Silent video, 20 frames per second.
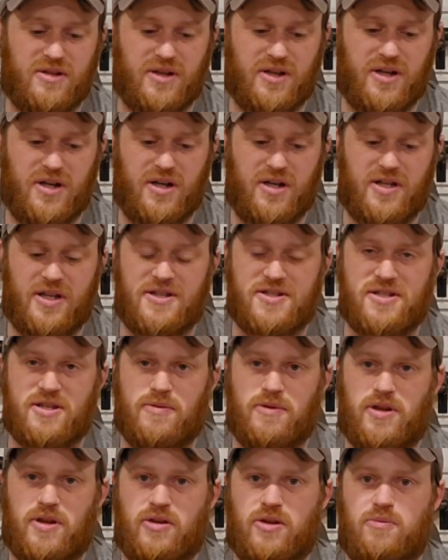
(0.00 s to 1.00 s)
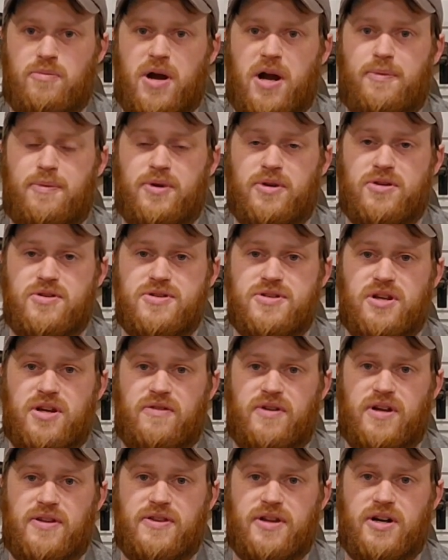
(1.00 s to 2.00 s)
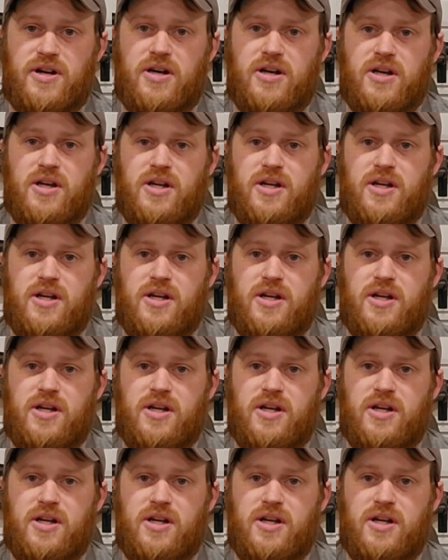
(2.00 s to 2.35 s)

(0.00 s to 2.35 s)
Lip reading: against some of the other popular stuff out there.